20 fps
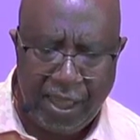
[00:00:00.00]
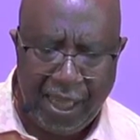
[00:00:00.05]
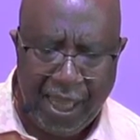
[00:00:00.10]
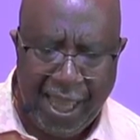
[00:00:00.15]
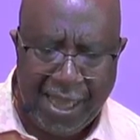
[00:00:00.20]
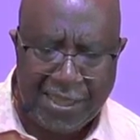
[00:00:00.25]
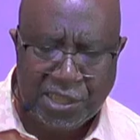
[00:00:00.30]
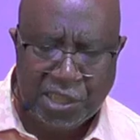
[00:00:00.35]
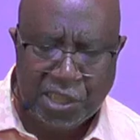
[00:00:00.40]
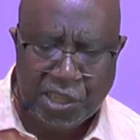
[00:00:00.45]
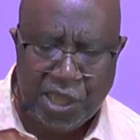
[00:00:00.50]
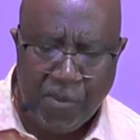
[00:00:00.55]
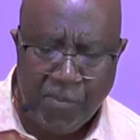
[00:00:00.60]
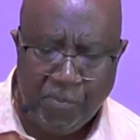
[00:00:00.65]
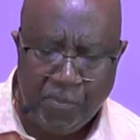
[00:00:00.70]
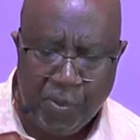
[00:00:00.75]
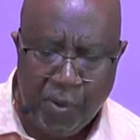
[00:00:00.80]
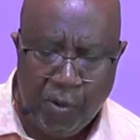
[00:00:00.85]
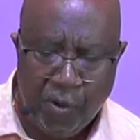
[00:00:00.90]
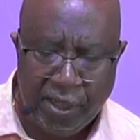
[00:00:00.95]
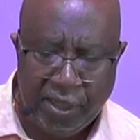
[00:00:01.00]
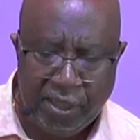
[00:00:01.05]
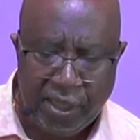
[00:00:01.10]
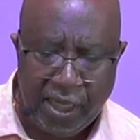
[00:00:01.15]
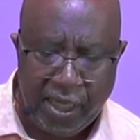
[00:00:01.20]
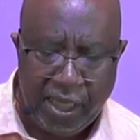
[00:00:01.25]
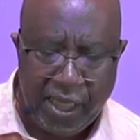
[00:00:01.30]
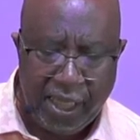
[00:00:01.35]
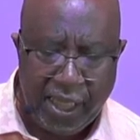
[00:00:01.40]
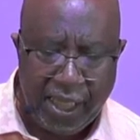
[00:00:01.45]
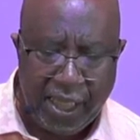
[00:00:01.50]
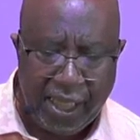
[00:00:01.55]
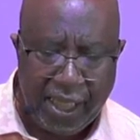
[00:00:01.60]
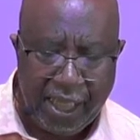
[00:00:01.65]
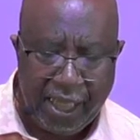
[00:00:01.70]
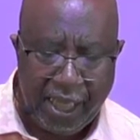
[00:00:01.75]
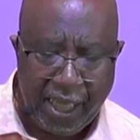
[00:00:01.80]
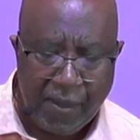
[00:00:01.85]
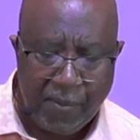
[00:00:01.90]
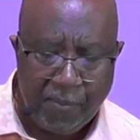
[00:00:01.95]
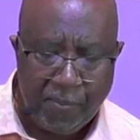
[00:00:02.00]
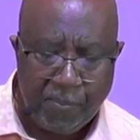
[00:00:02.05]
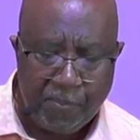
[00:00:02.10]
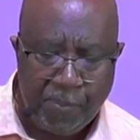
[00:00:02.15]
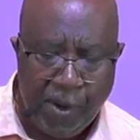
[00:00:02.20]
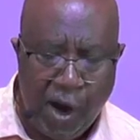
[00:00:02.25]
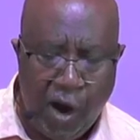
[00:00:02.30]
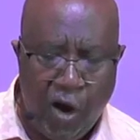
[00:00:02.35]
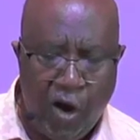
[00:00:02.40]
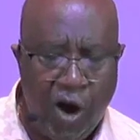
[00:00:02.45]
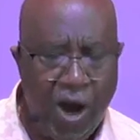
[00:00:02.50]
at some point, Paul,